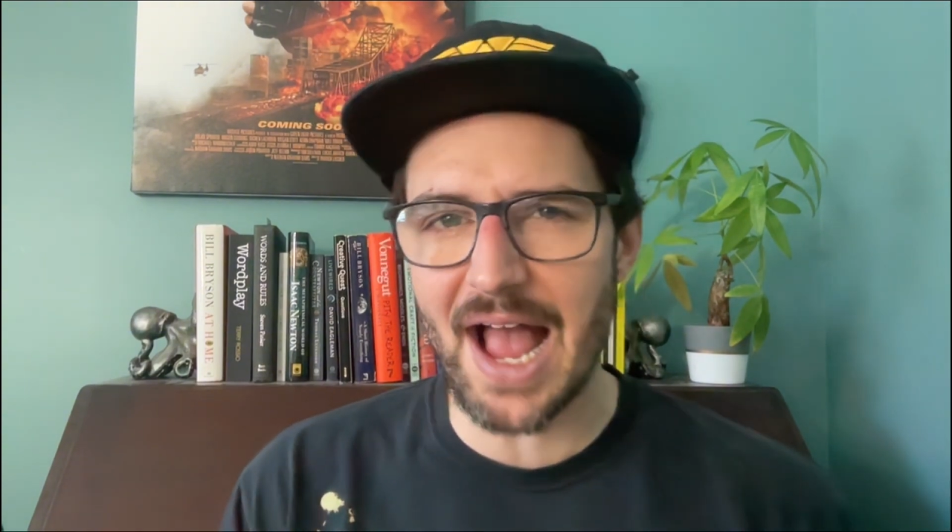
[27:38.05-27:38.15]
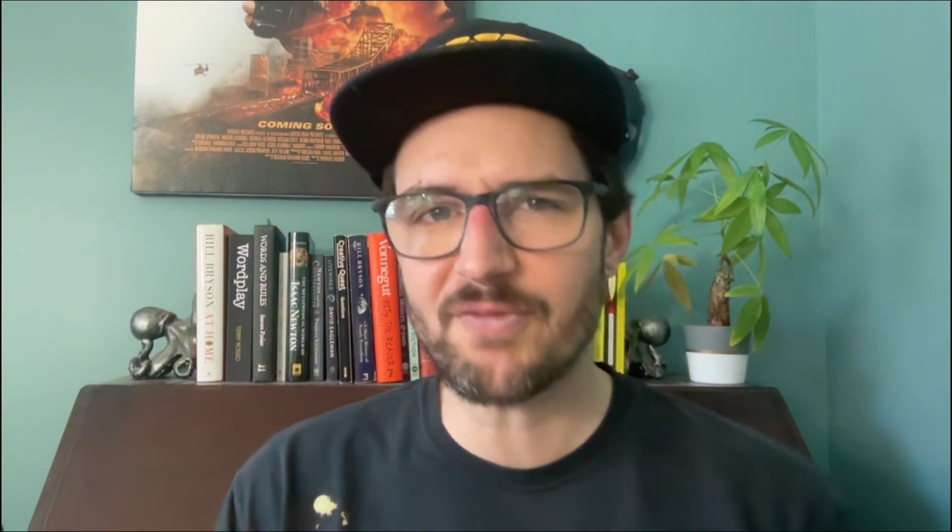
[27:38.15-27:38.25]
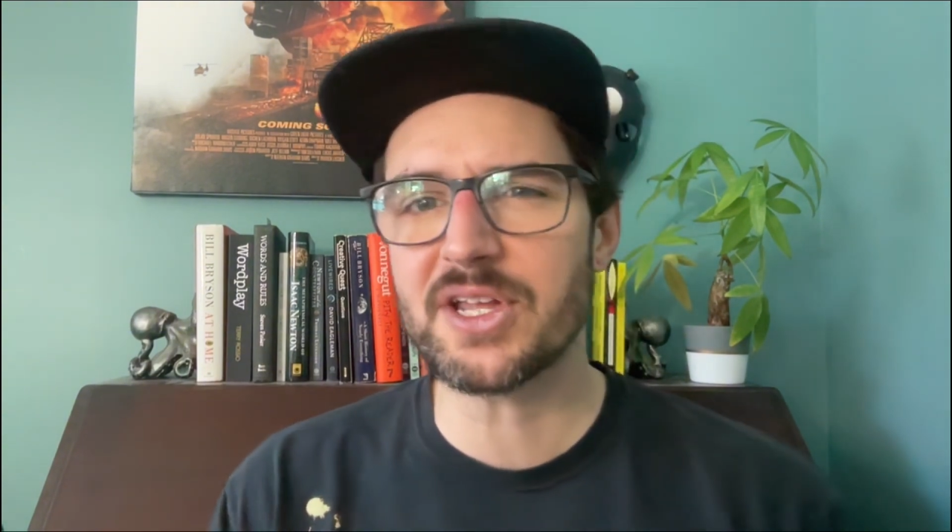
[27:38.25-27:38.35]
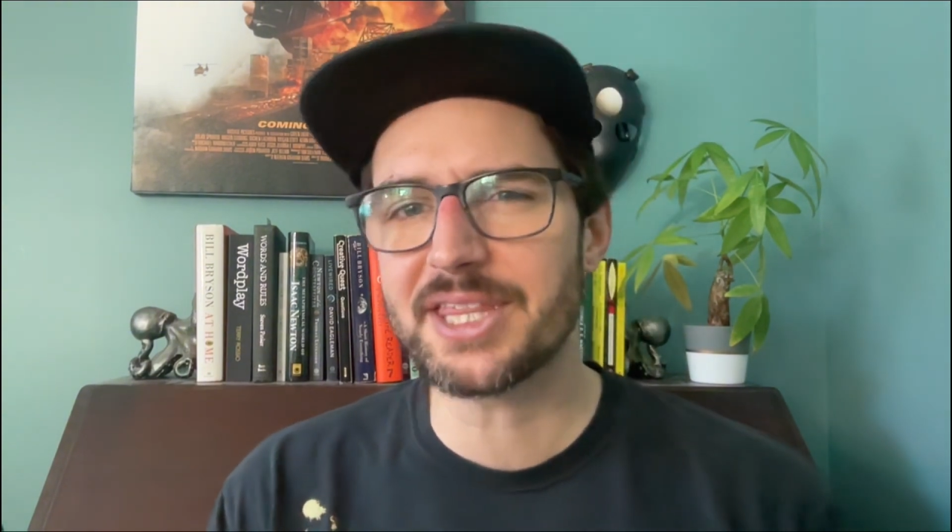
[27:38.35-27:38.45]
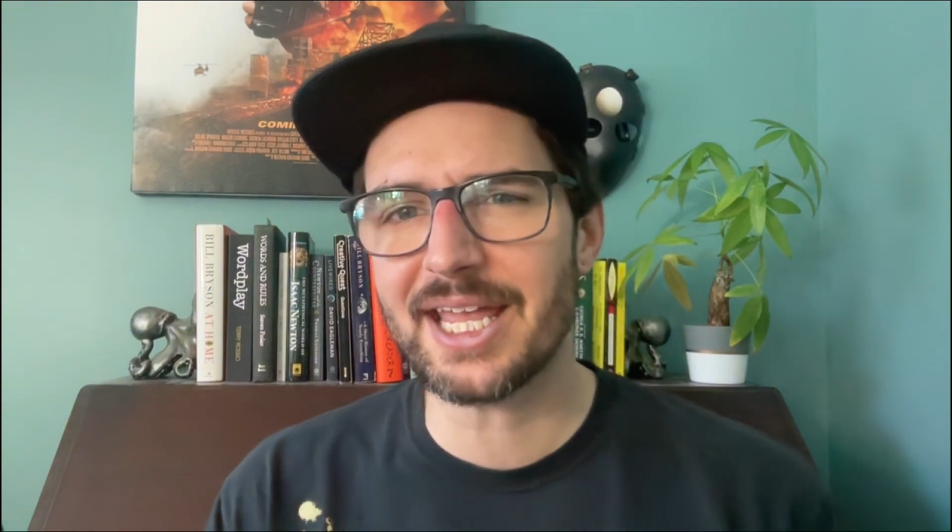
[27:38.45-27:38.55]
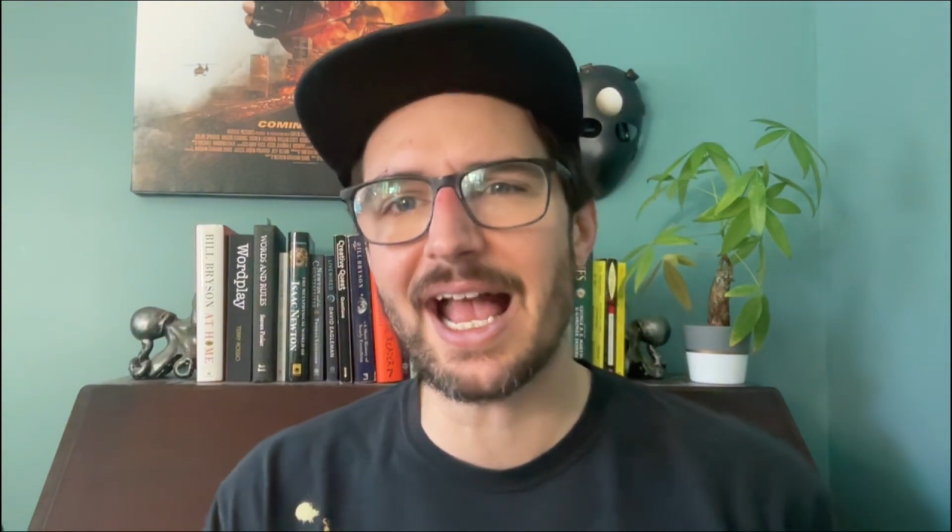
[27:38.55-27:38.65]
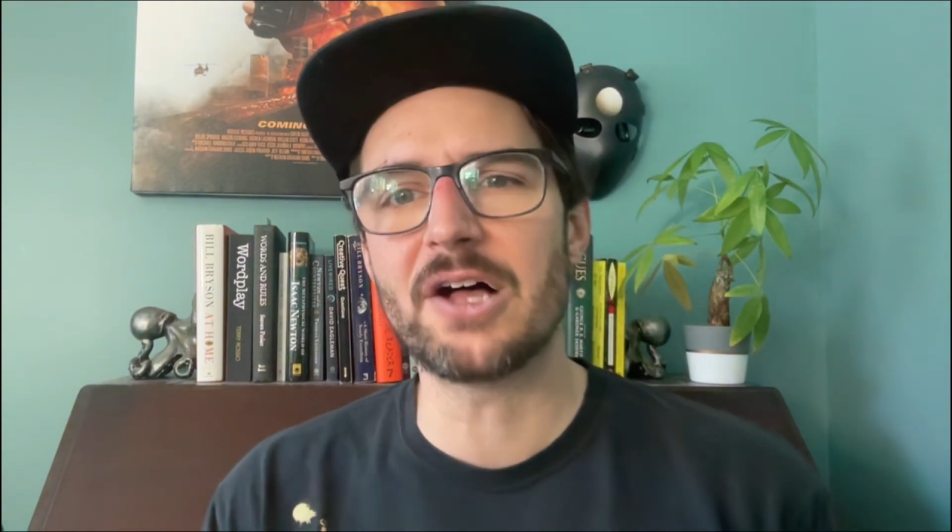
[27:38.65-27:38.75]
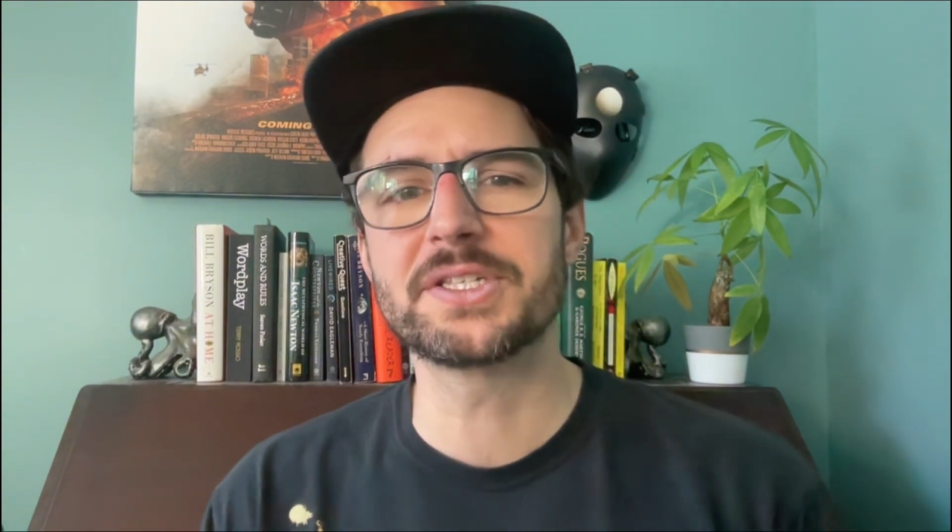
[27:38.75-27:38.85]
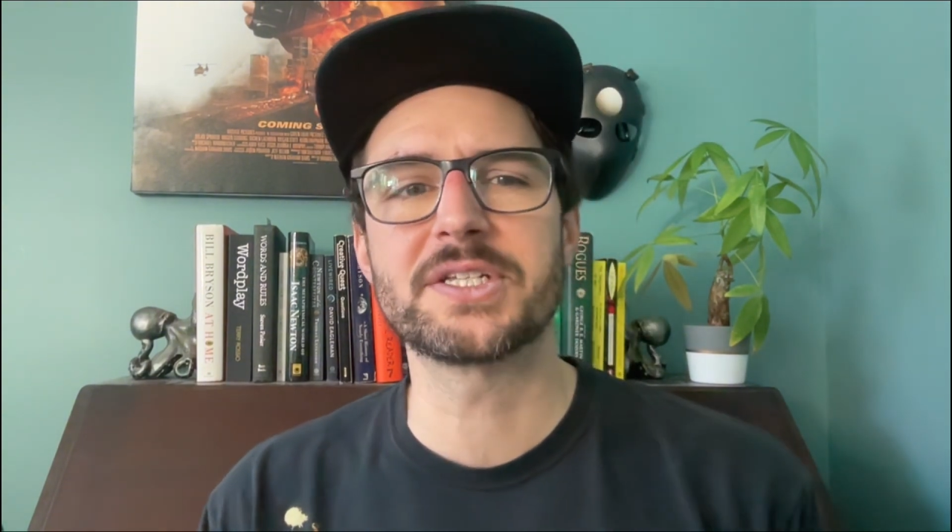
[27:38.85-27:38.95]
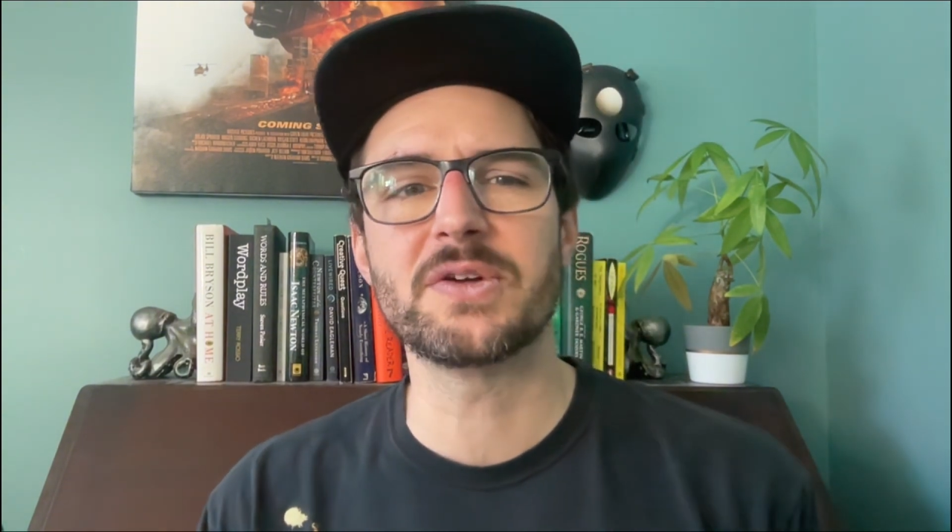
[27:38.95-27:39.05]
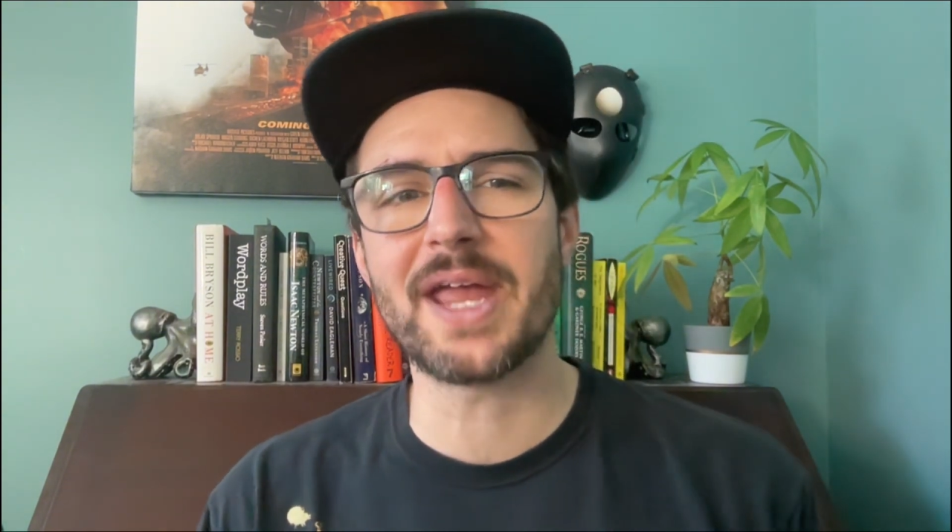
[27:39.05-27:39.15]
everything else you